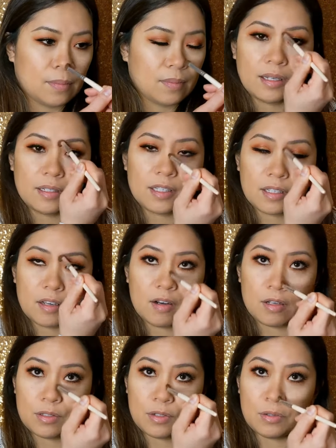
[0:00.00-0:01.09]
And just
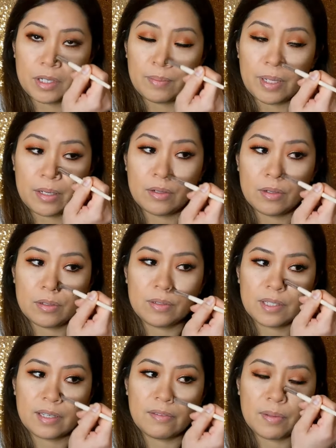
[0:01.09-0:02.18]
contouring my
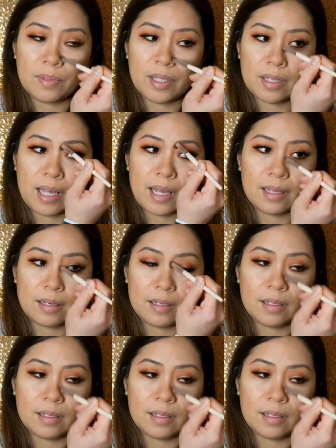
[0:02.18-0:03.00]
nose, giving me that